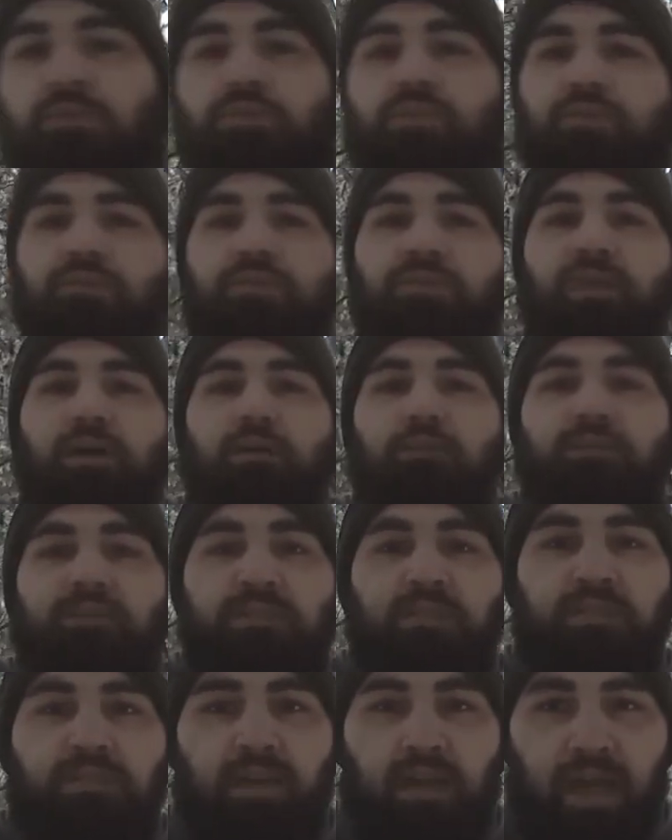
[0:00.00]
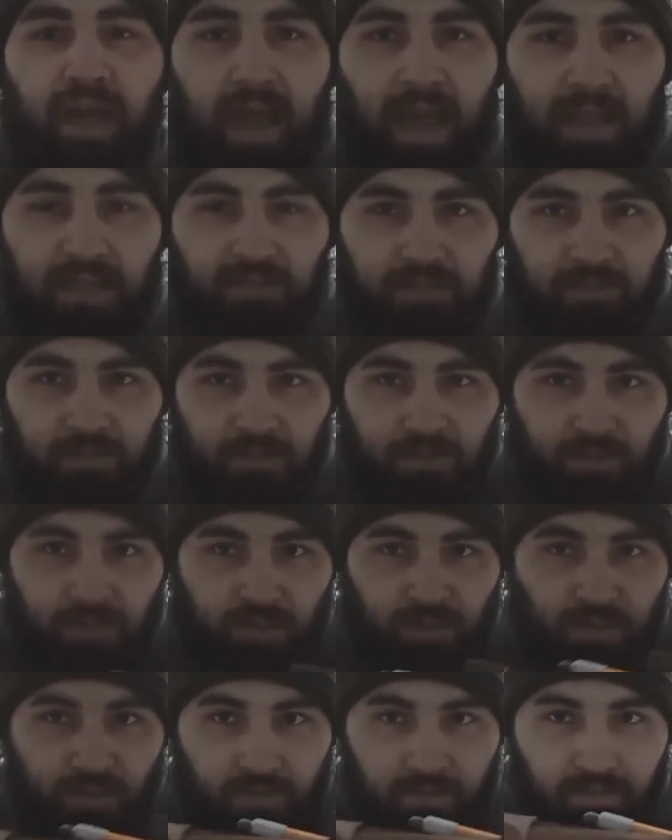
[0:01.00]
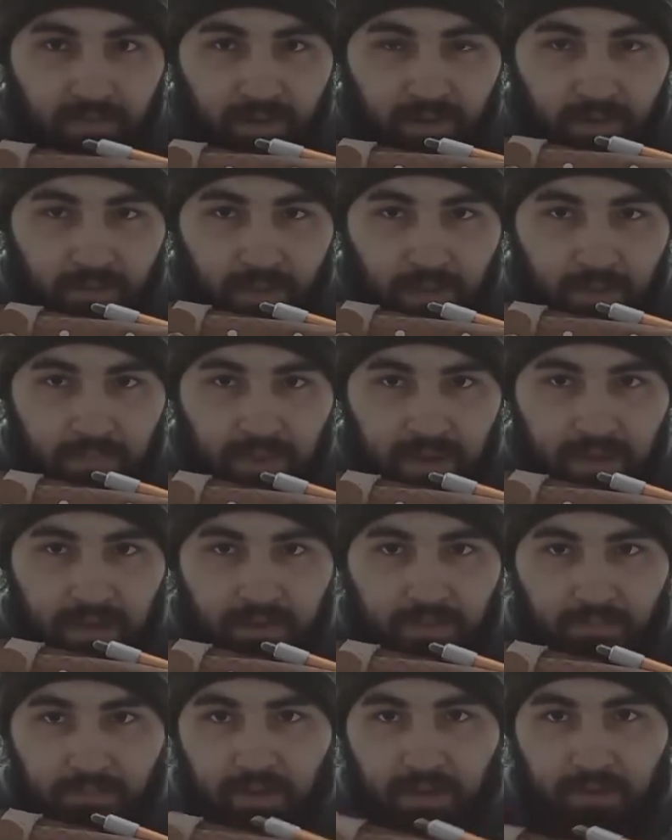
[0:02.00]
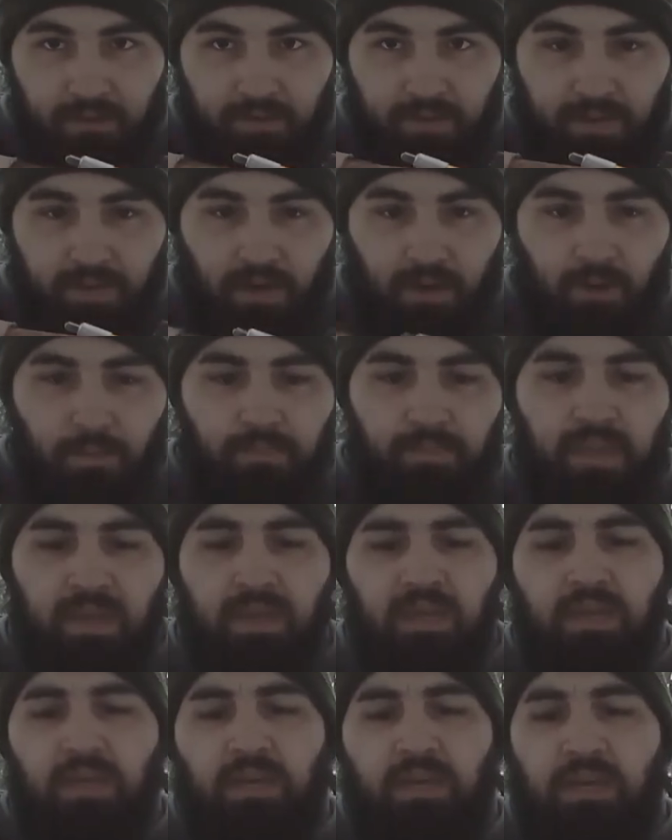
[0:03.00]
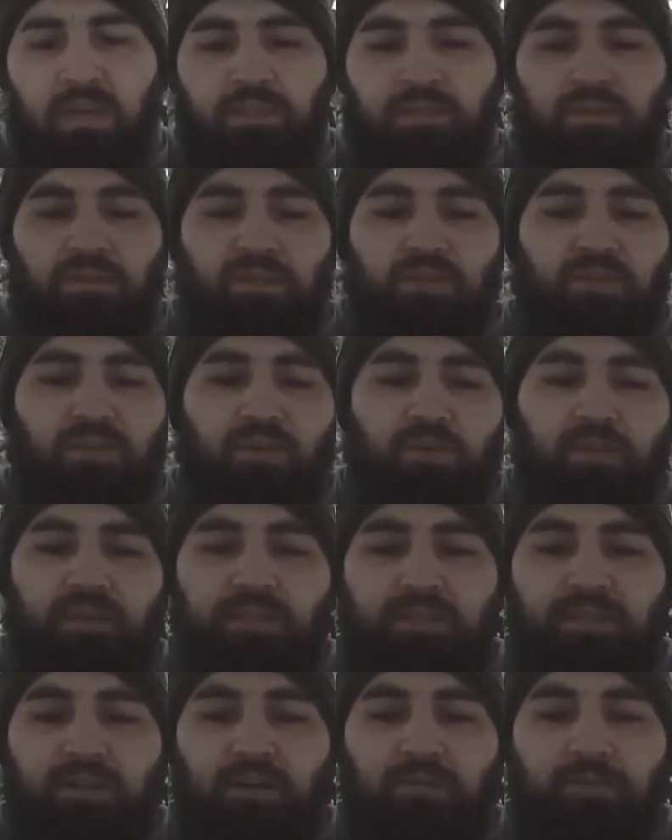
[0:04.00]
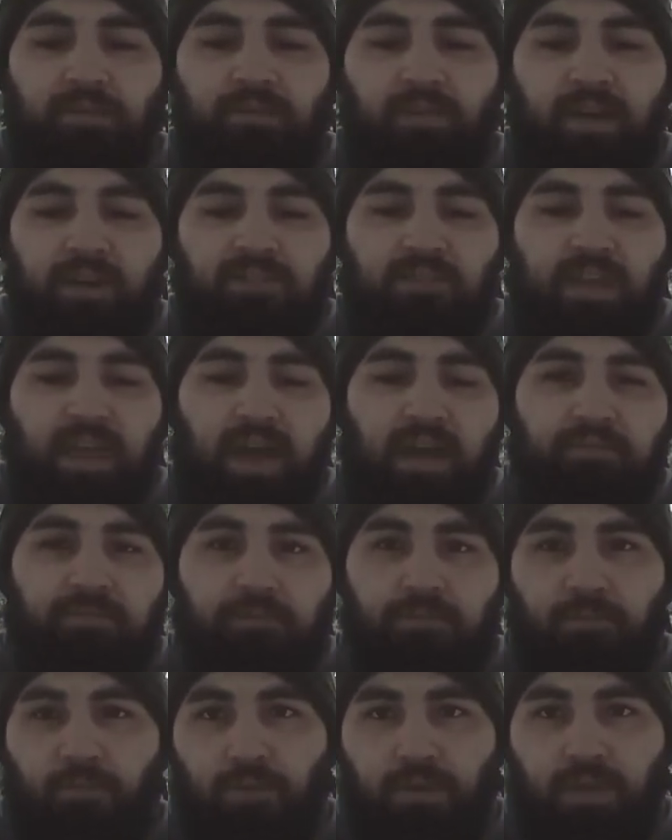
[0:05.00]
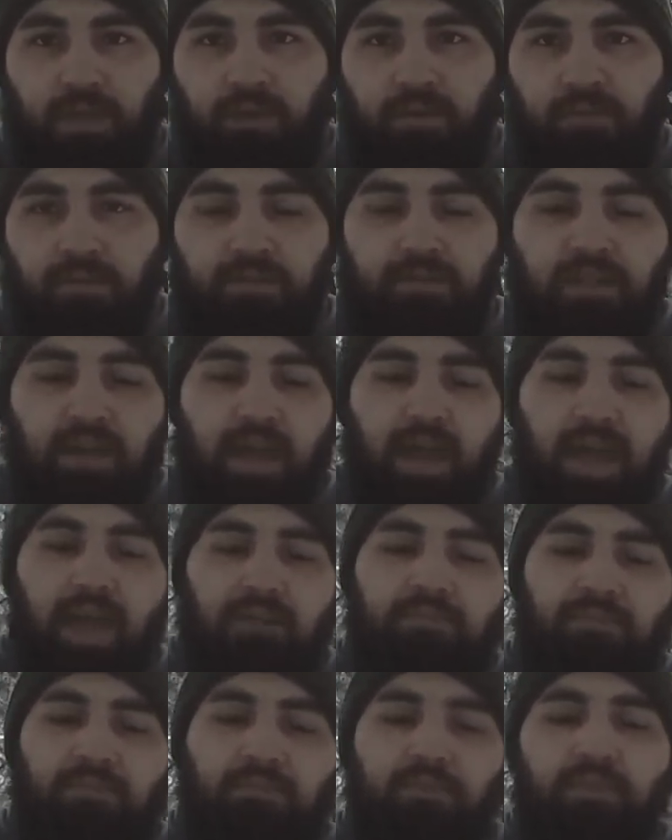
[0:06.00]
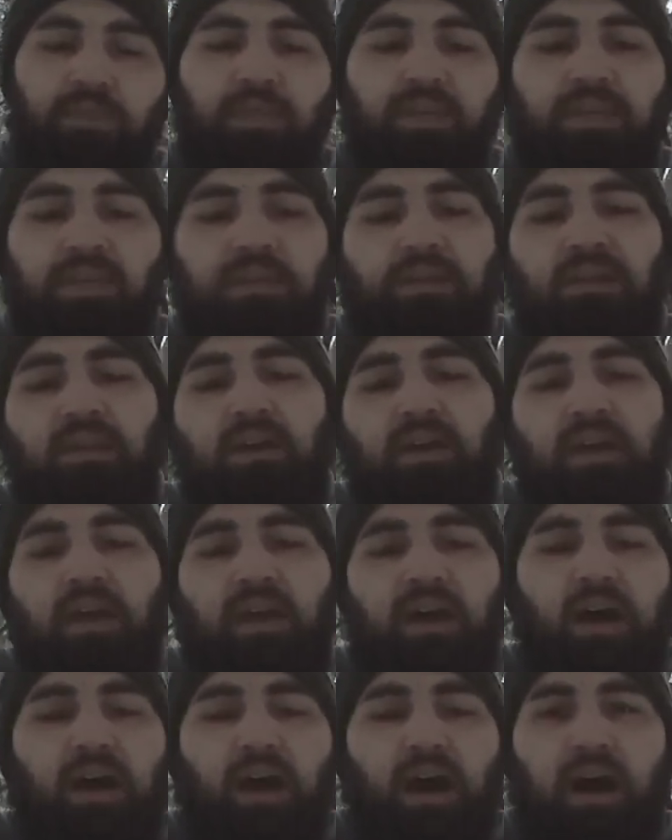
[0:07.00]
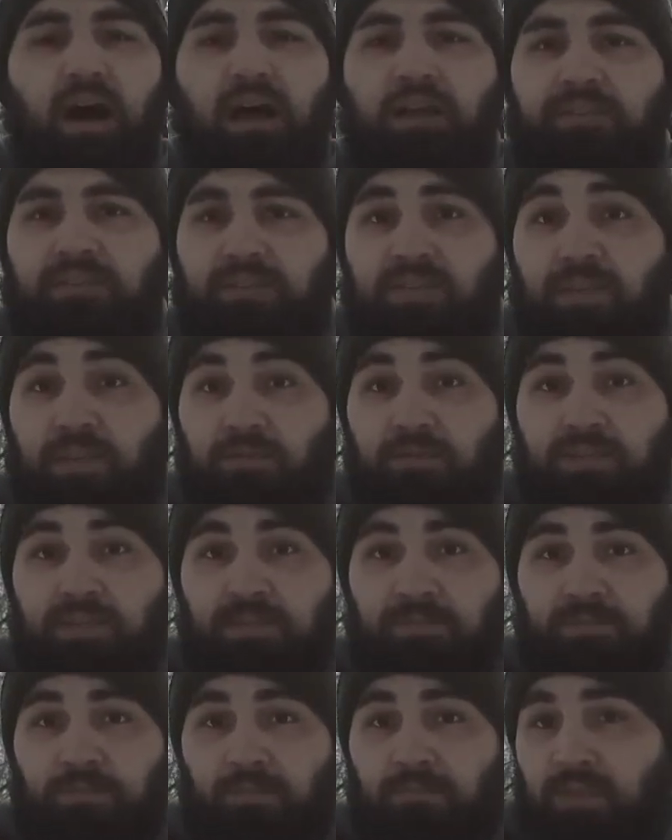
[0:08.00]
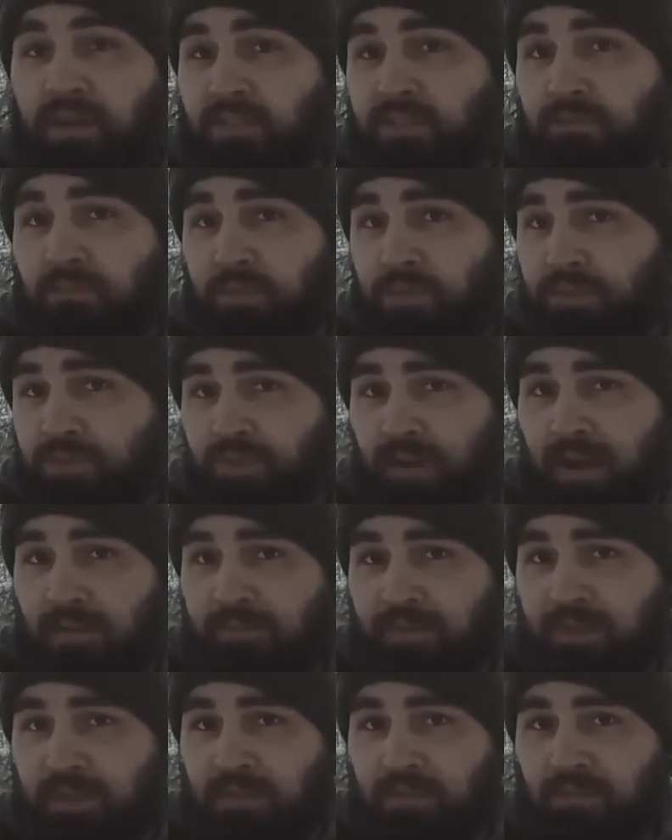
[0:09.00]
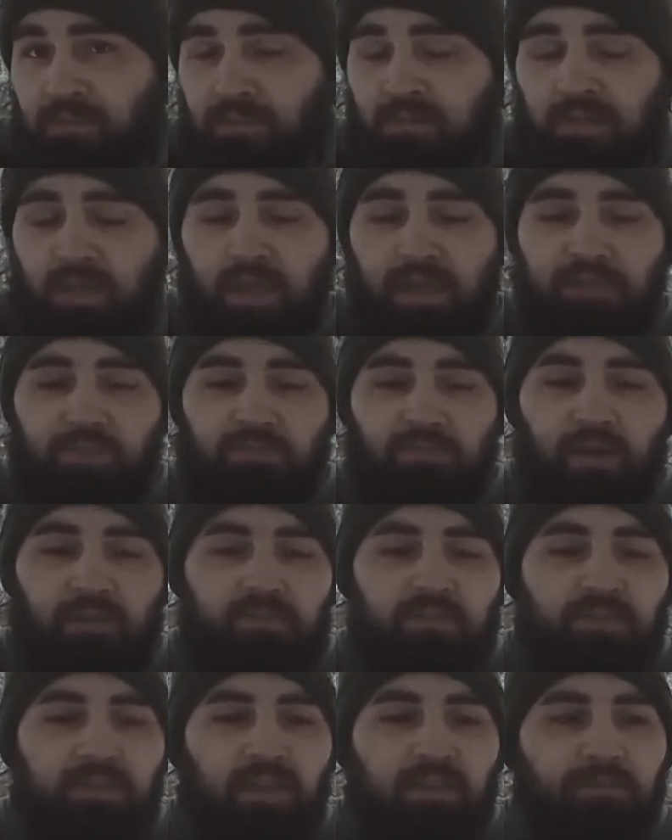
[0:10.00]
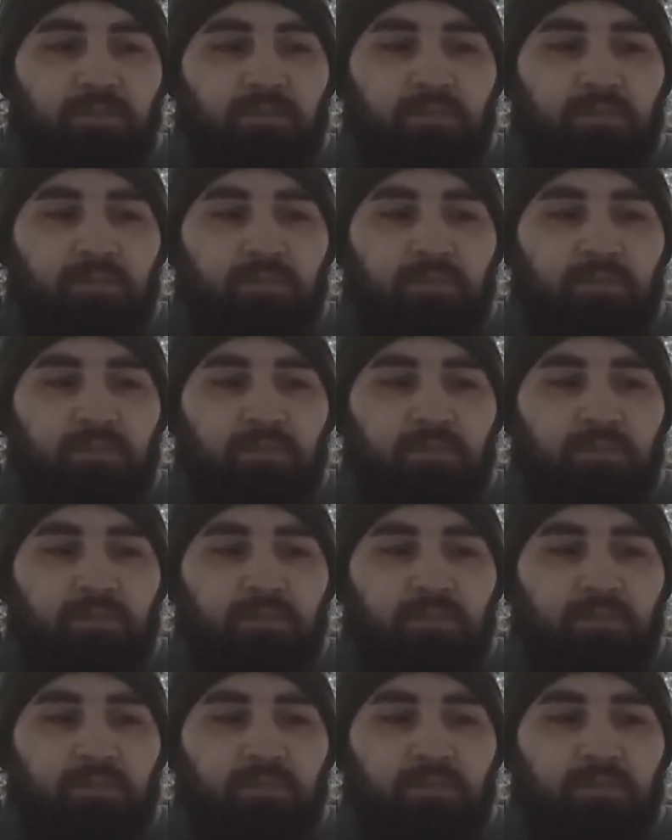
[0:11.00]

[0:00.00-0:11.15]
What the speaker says: Kukri that was in the Hatchet versus Kukri video that I made 3 years ago. So this Kukri itself I've actually had for 4 years. I haven't really honestly used it for much bushcrafting and survival stuff.